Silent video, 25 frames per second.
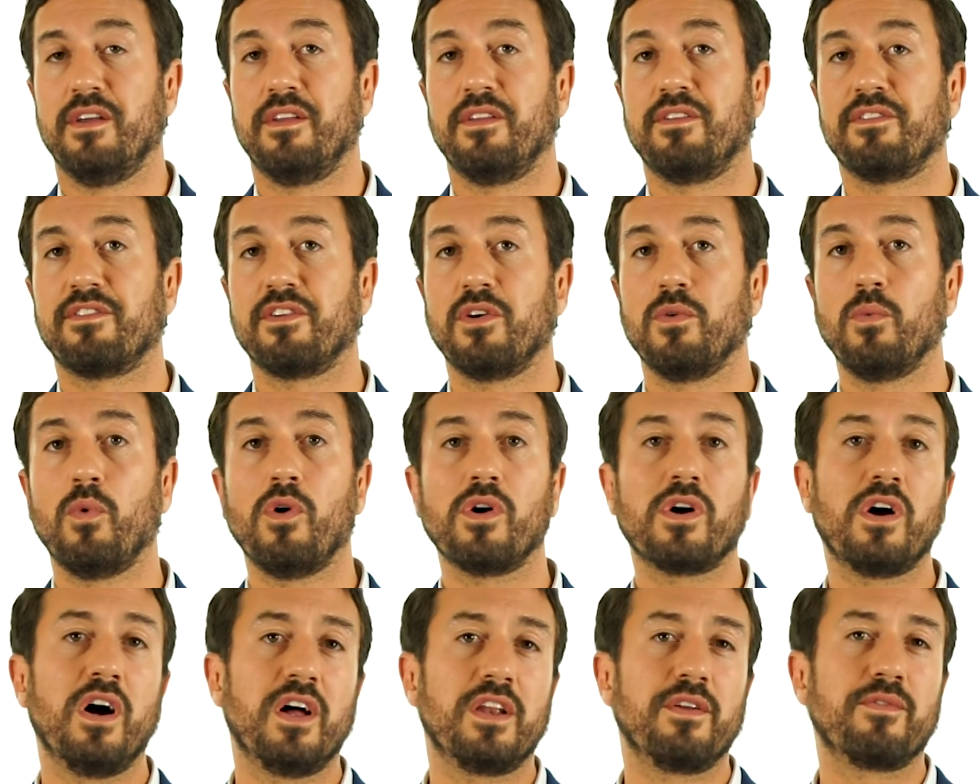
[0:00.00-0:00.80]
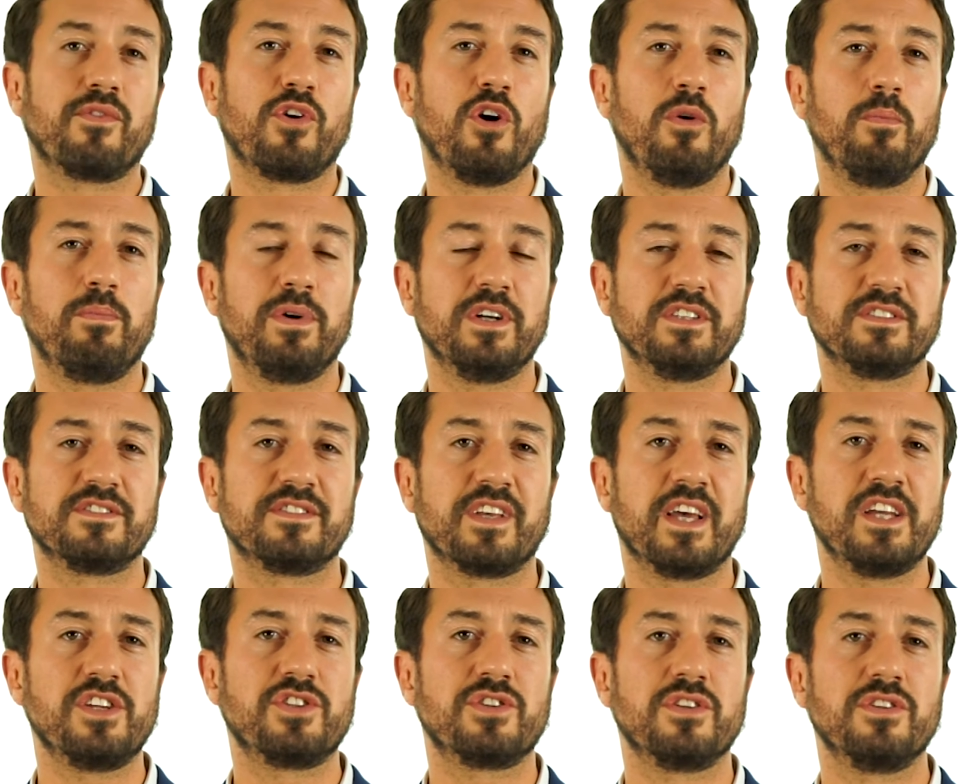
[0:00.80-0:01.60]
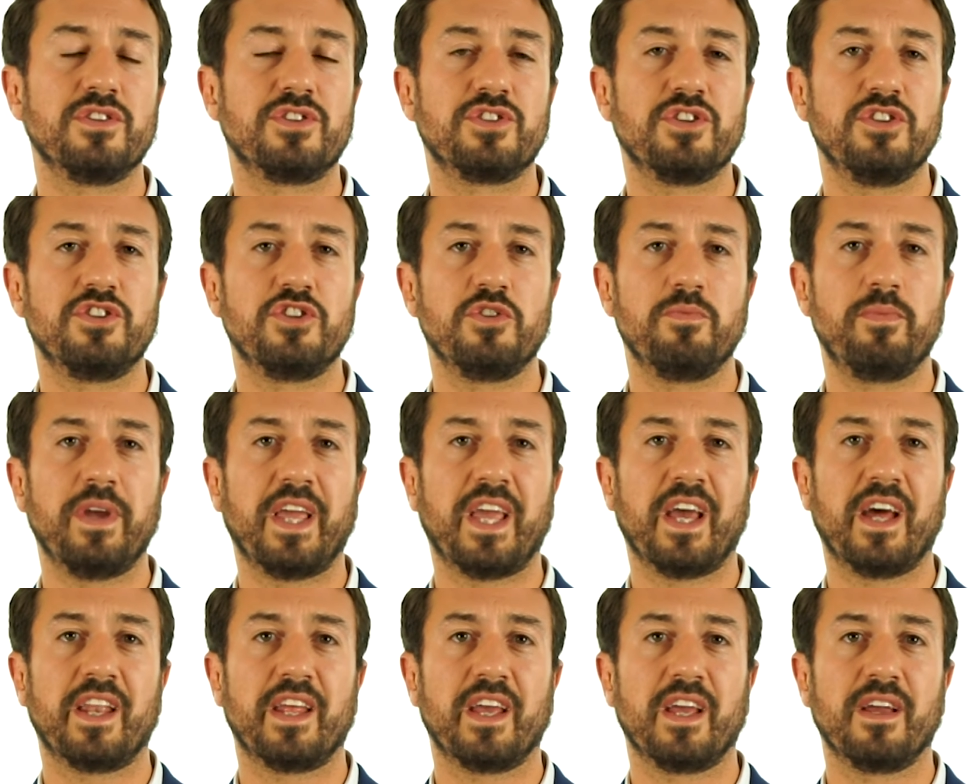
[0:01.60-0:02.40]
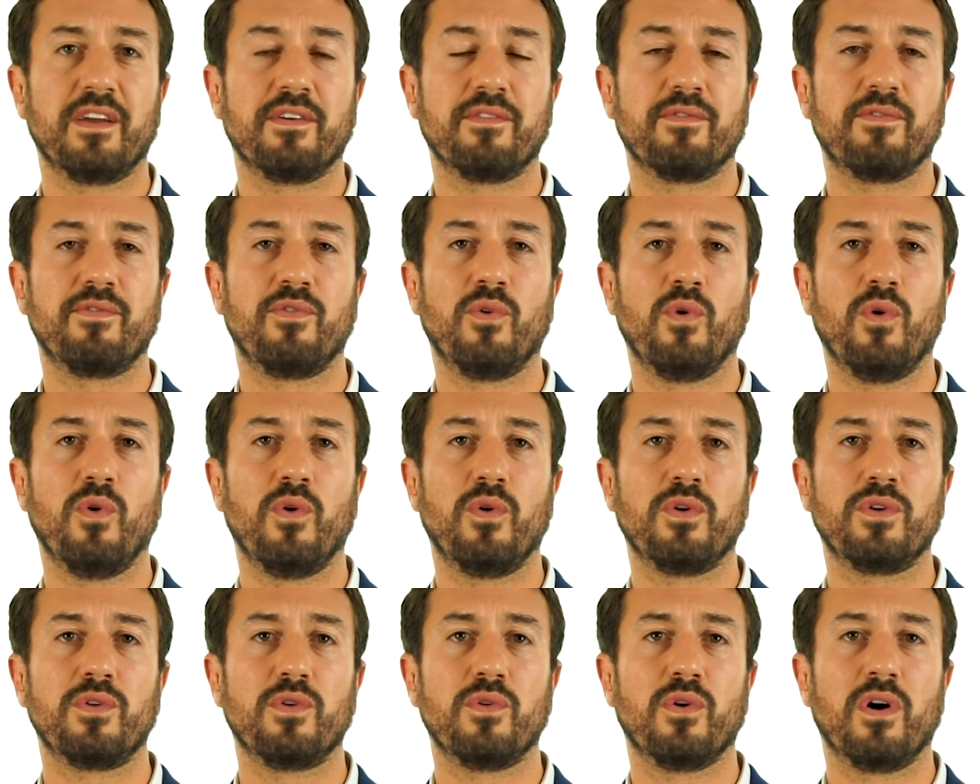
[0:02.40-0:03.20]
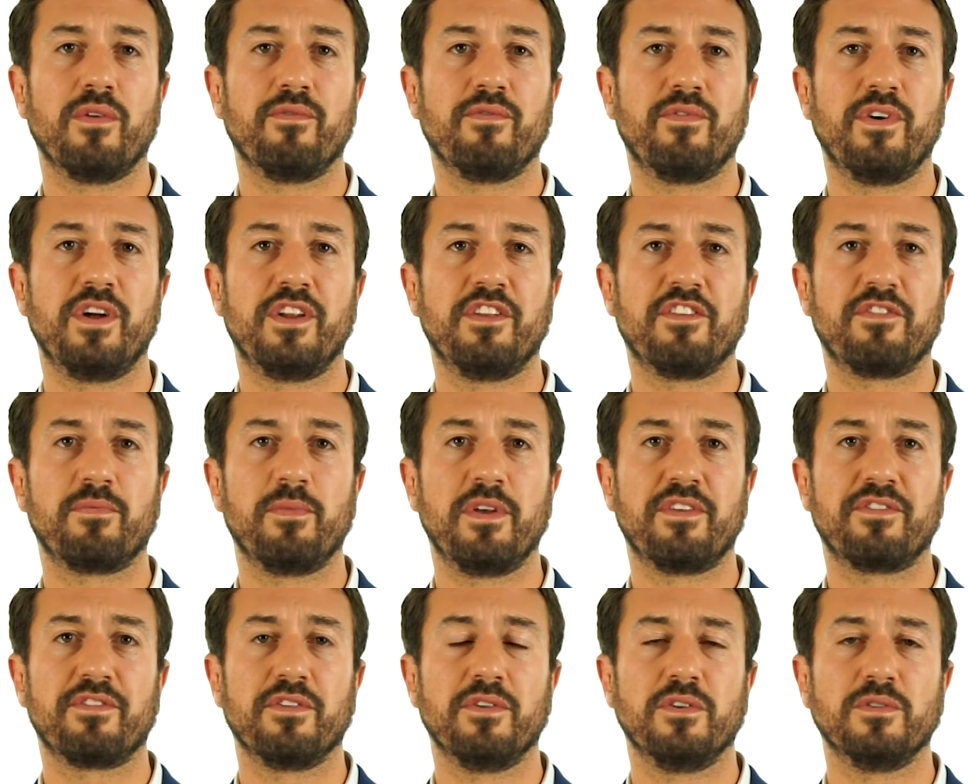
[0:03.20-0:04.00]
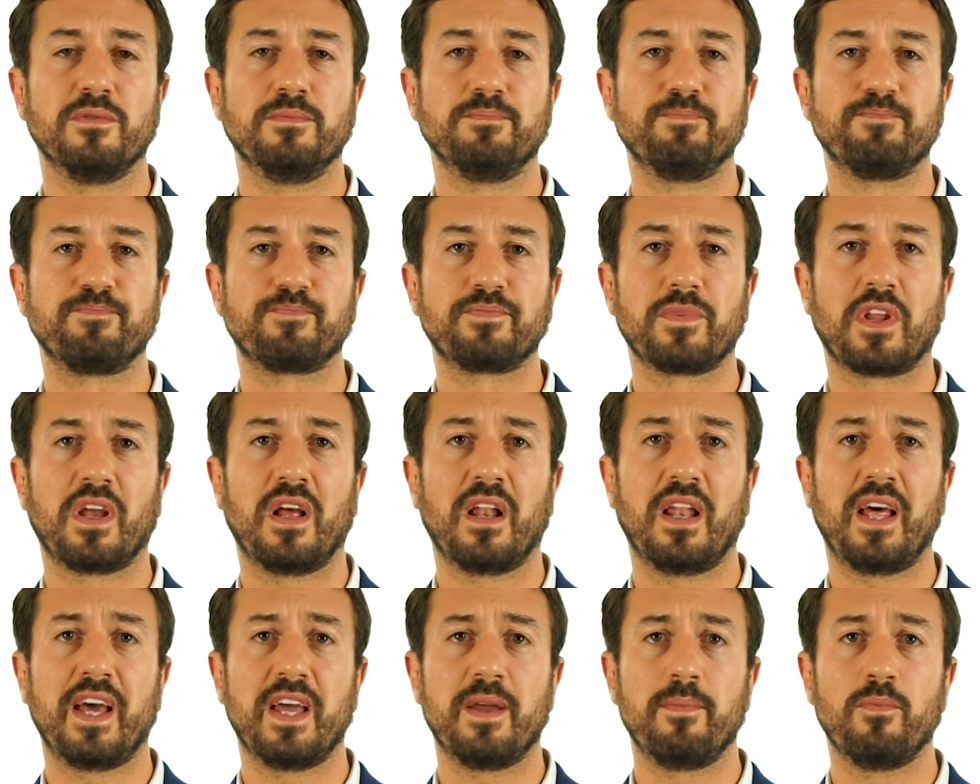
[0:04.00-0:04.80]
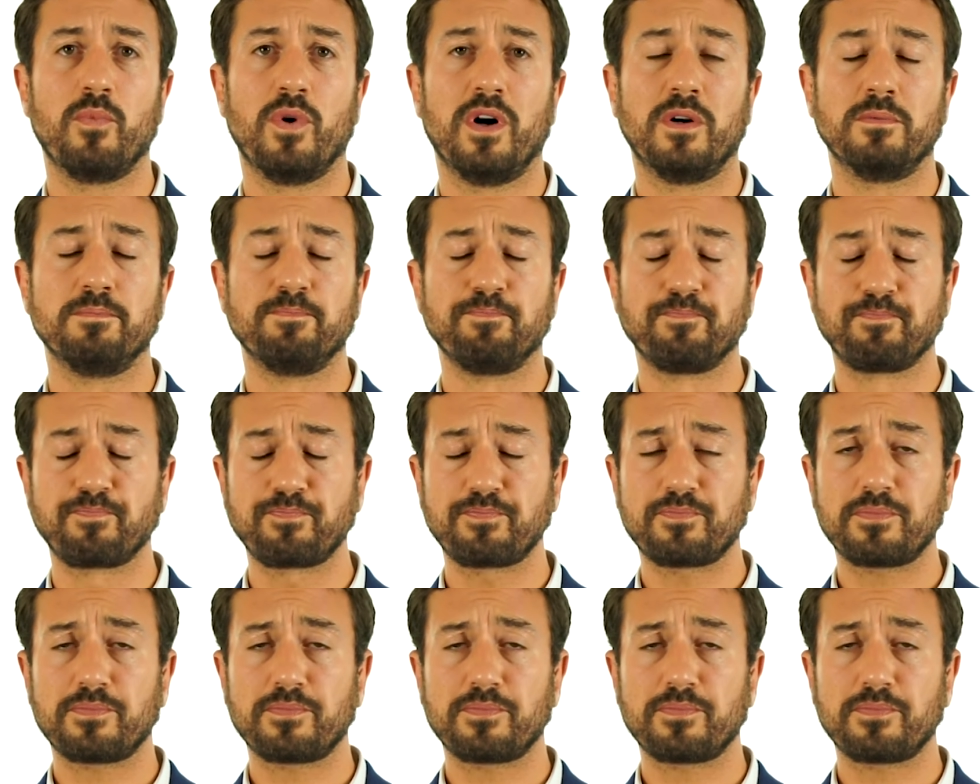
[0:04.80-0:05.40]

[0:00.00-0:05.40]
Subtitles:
So what kind of compensation should you be getting for your unfair dismissal claim? Well,